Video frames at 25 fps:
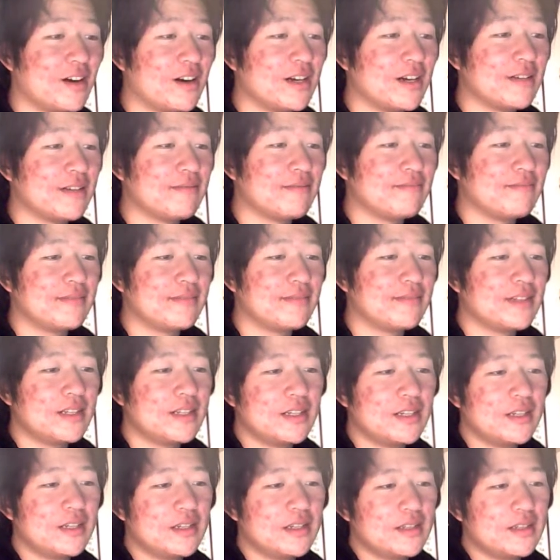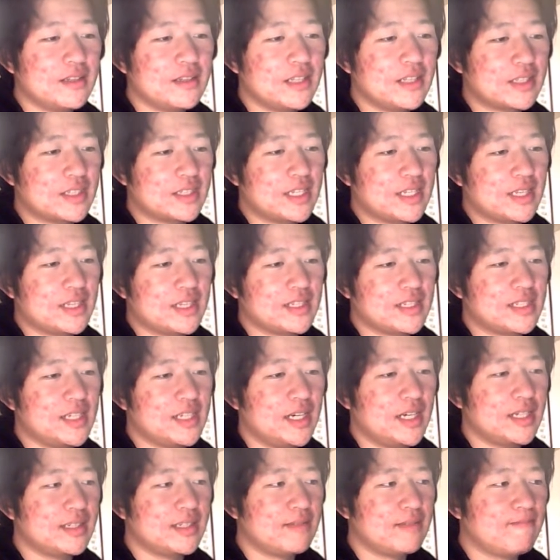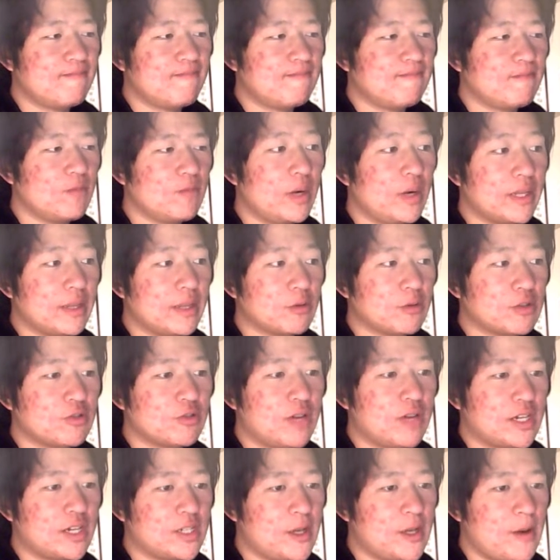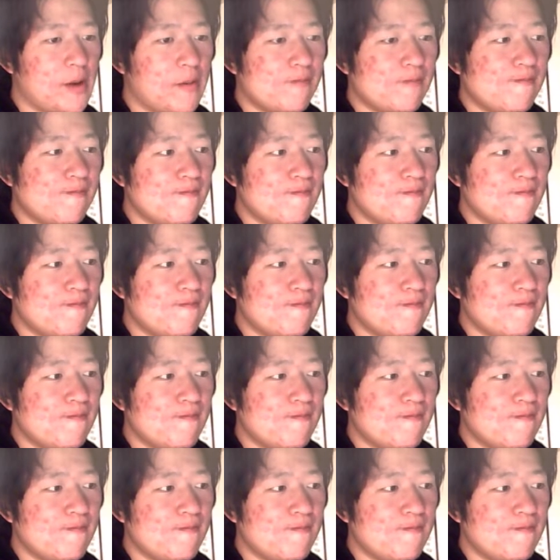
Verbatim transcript: Alright. Let's get this done. Wait, there was a trash can.